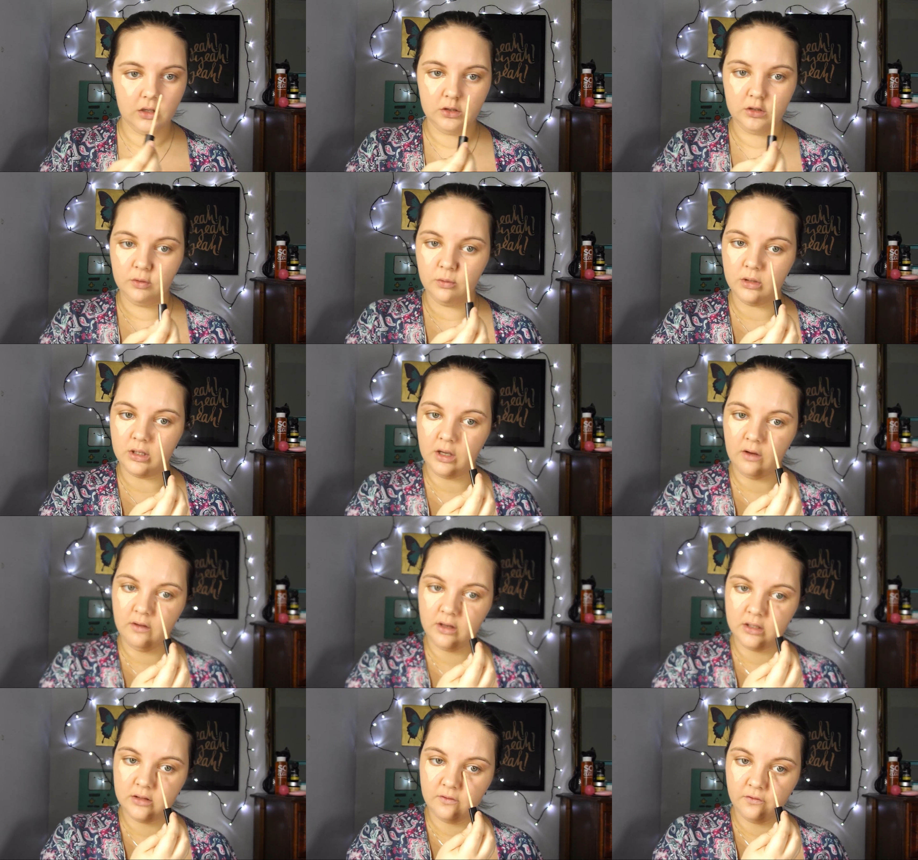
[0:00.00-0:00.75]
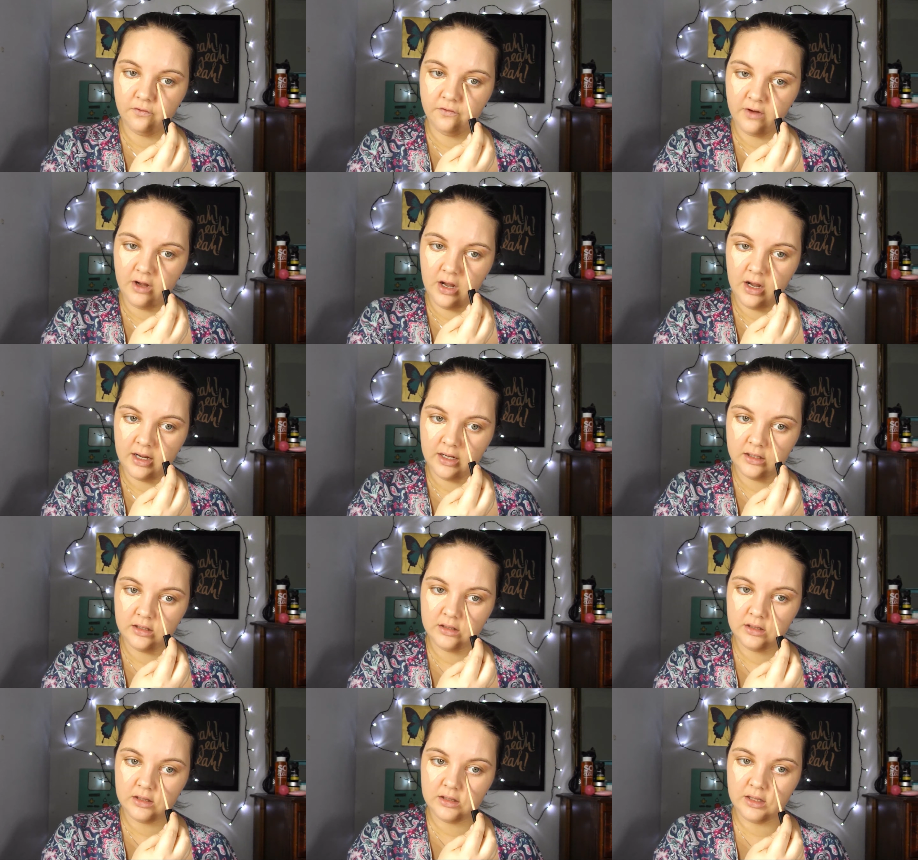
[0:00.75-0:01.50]
you're going to
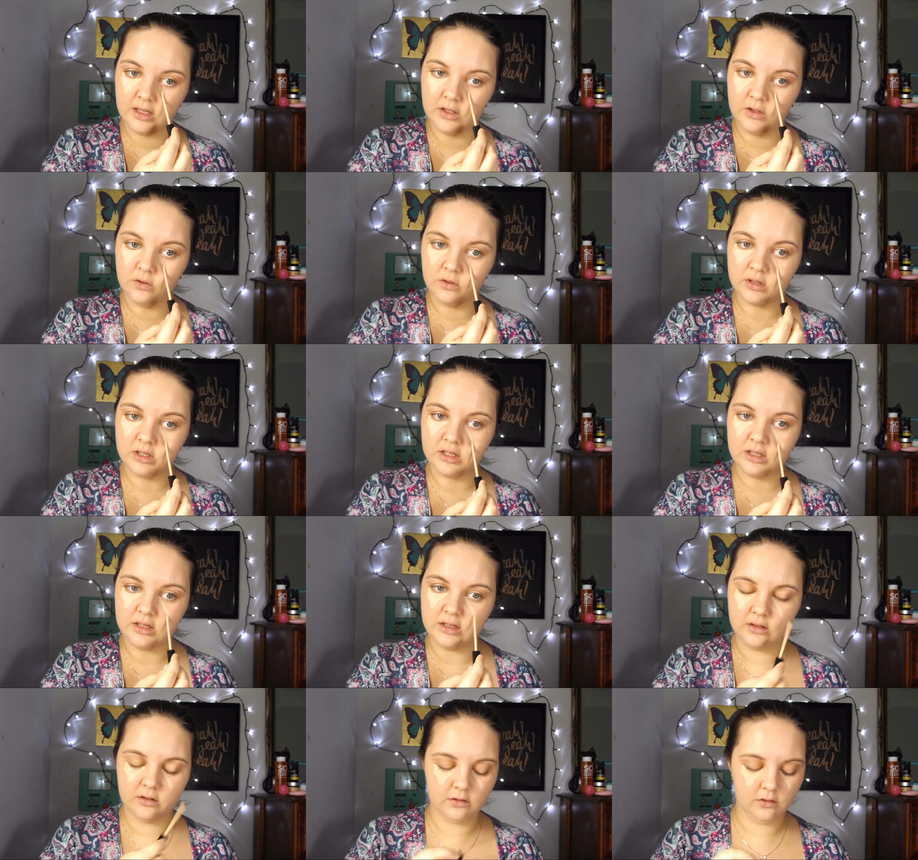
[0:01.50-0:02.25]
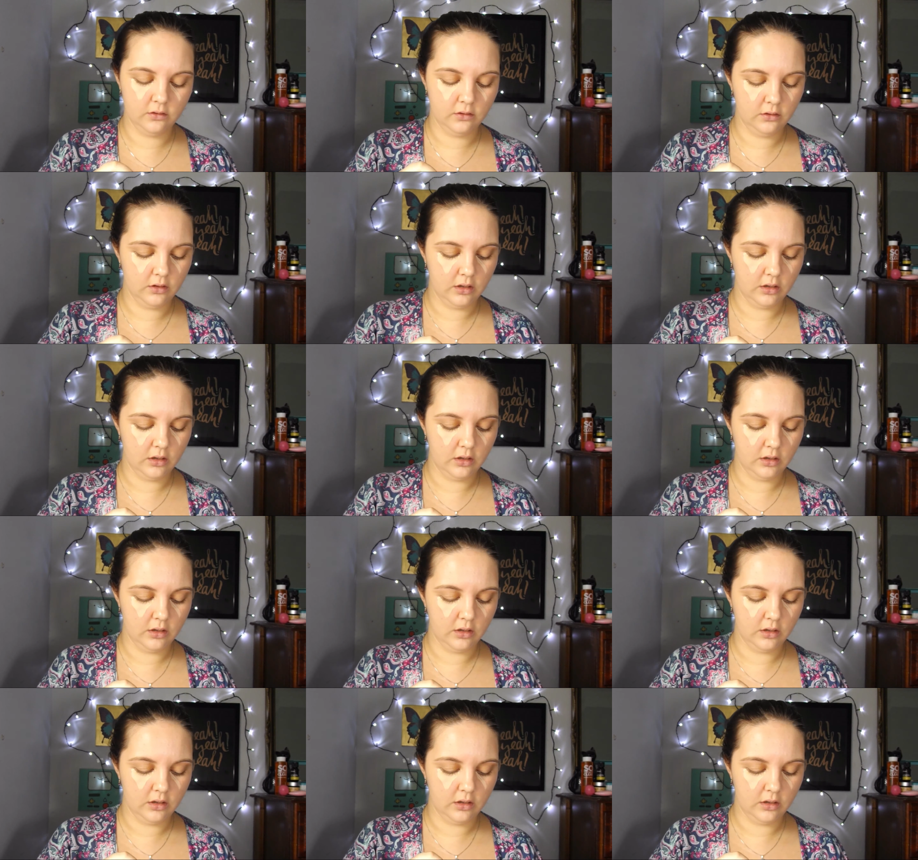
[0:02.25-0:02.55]
find that you're still